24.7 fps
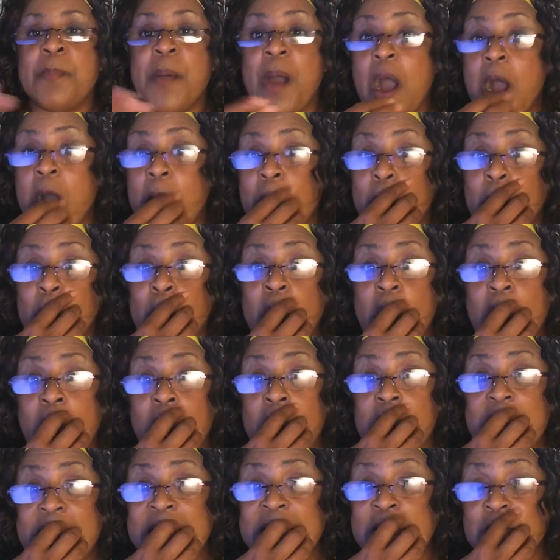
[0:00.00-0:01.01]
who
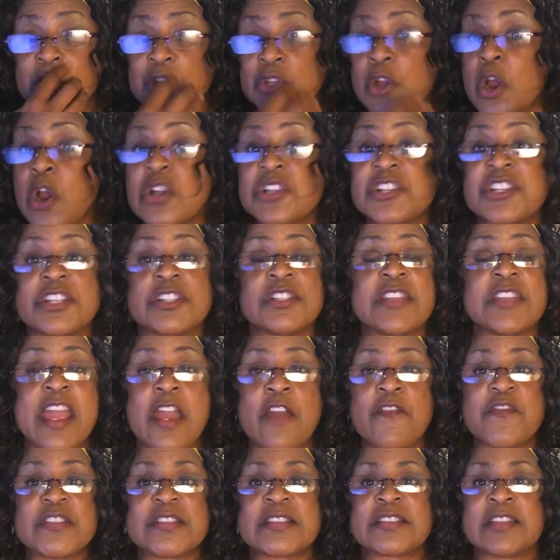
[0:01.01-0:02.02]
are in churches
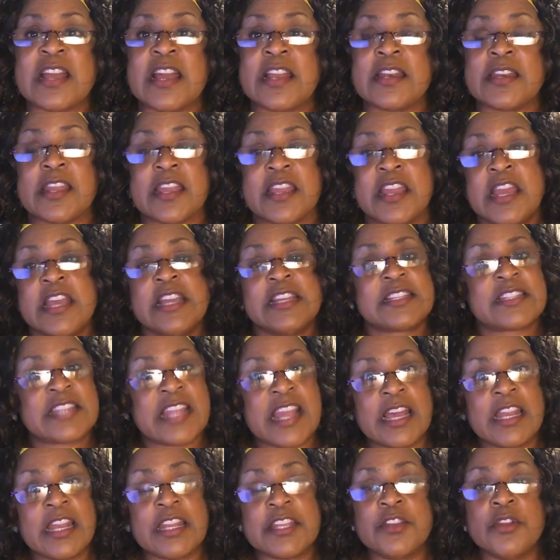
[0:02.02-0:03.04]
every Sunday,
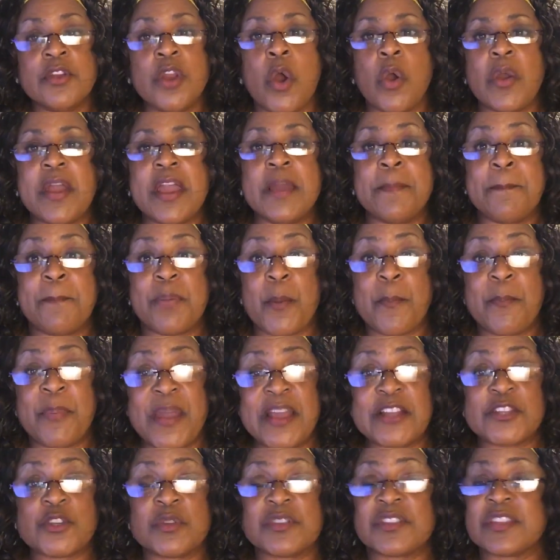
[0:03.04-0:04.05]

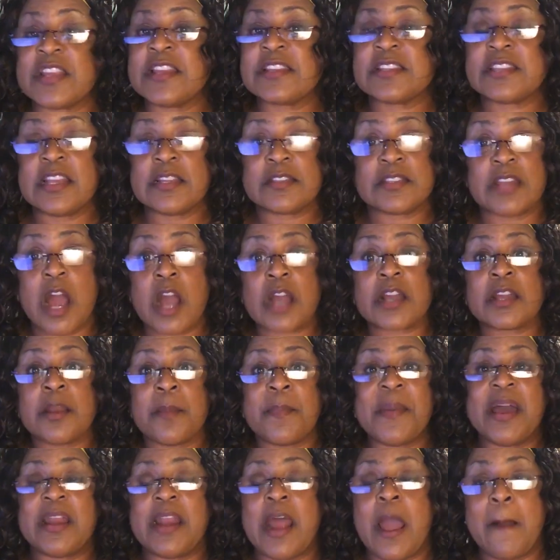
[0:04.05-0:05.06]
talking
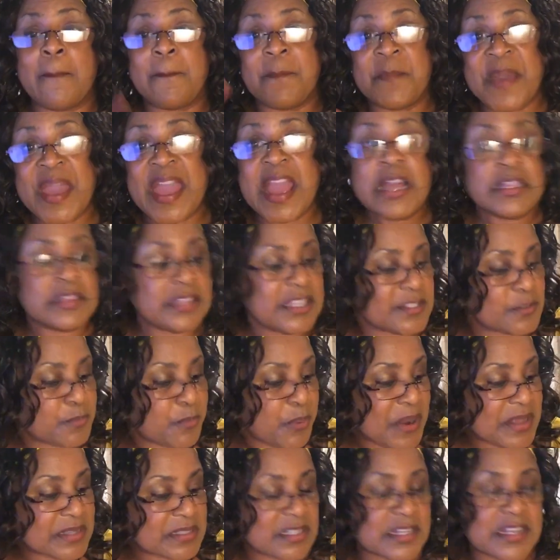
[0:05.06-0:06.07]
about how bad this
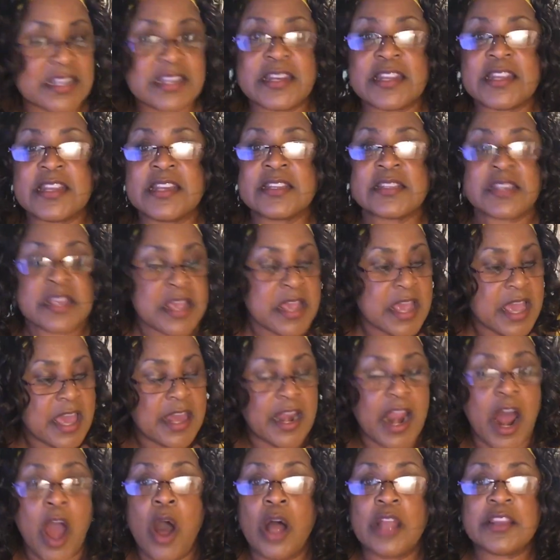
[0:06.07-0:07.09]
president is and
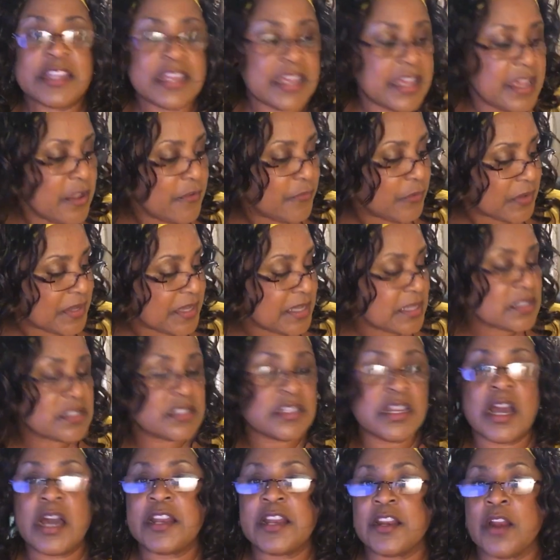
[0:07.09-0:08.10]
all the evil he's
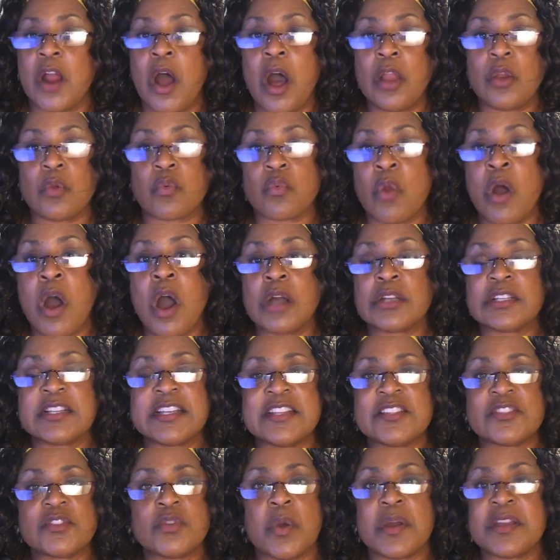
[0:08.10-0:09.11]
done and all the wrong
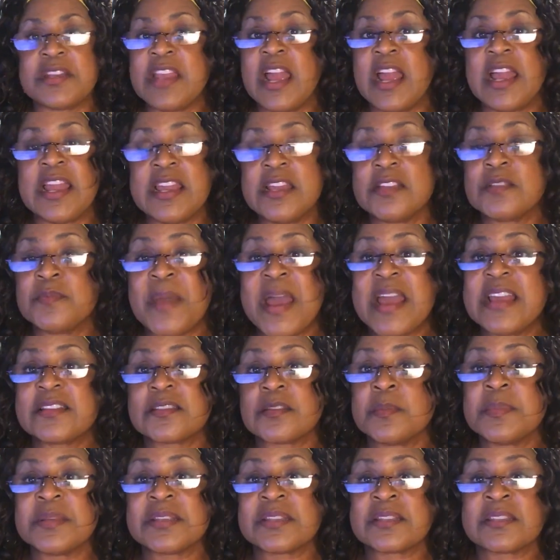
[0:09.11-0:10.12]
he's doing. Yeah, he's made
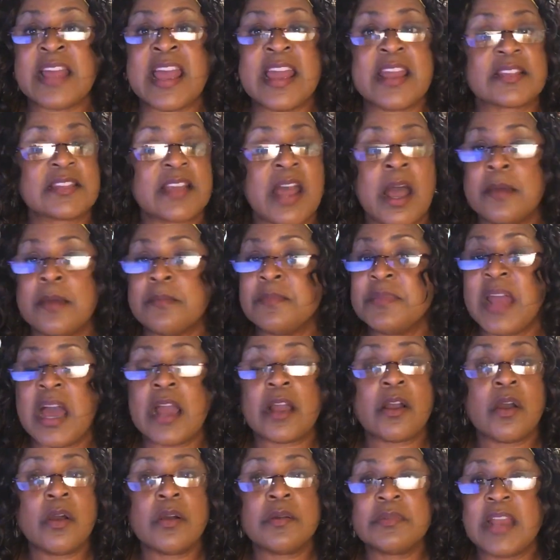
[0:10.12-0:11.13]
some mistakes. I'm
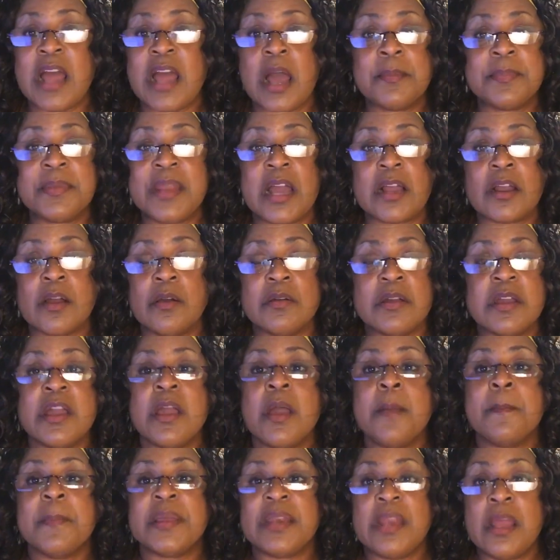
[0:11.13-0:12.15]
not going.
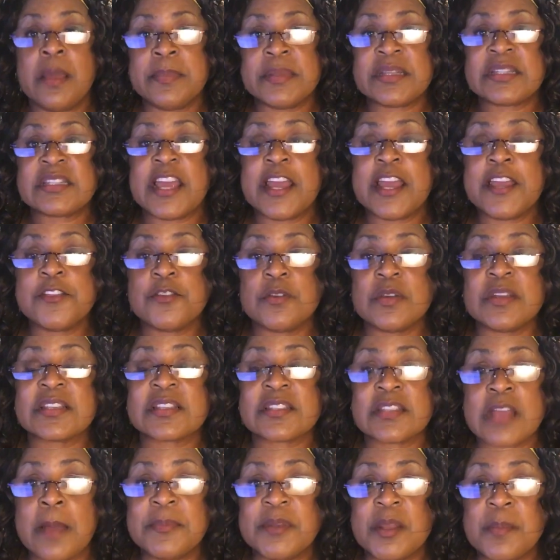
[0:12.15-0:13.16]
But let me tell you, it's
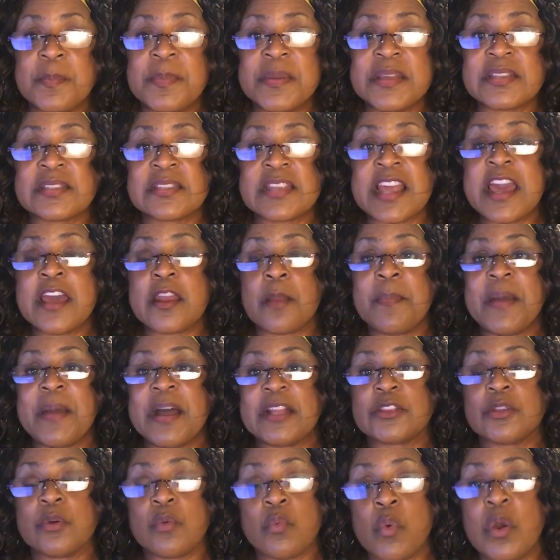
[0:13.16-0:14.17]
something to be said
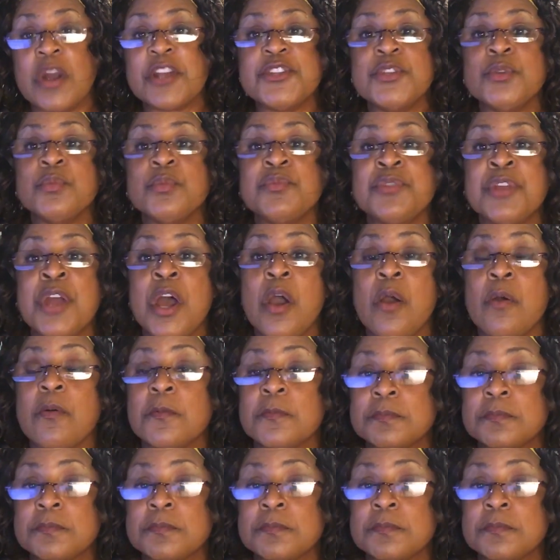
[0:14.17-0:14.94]
about the one you know.